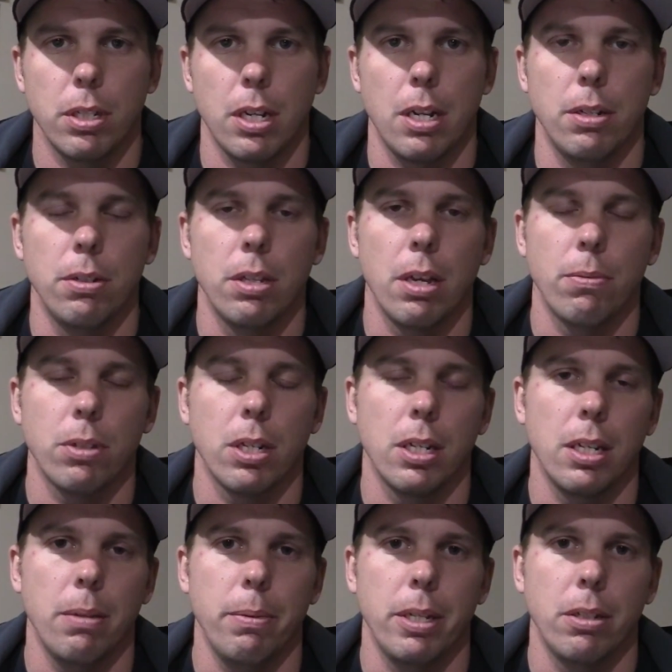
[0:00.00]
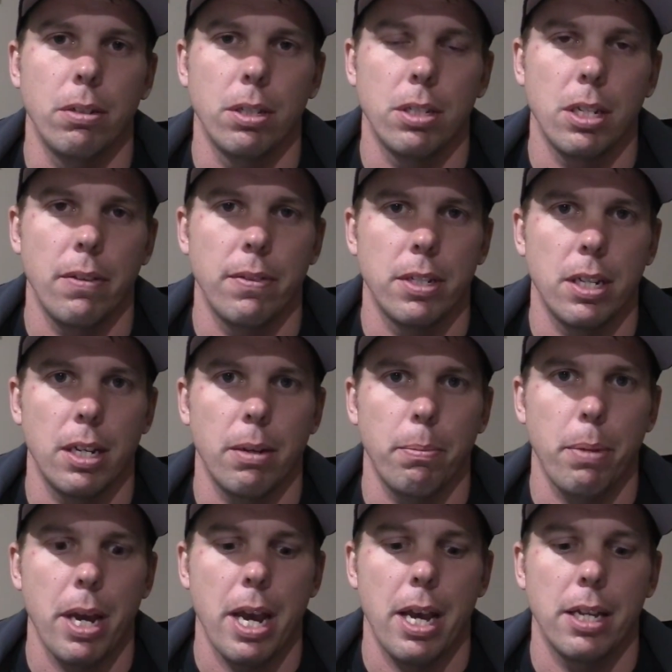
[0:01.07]
and I knew that was going to get me into the 7-second
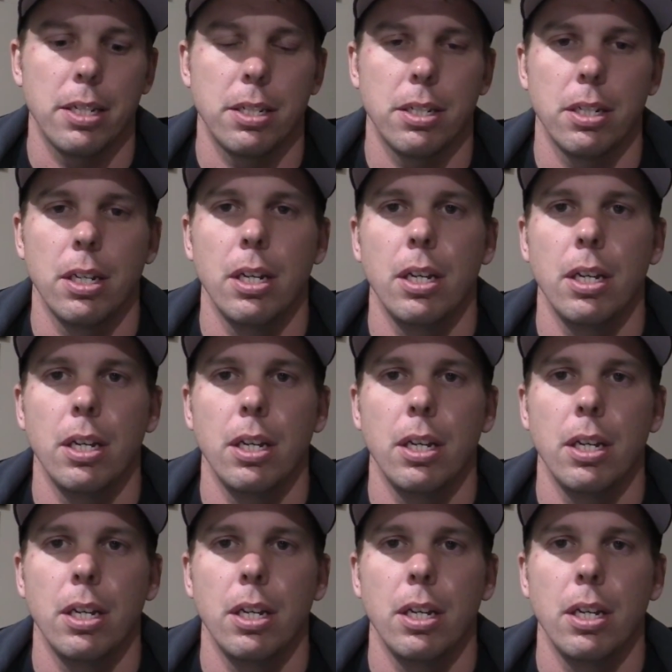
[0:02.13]
pass.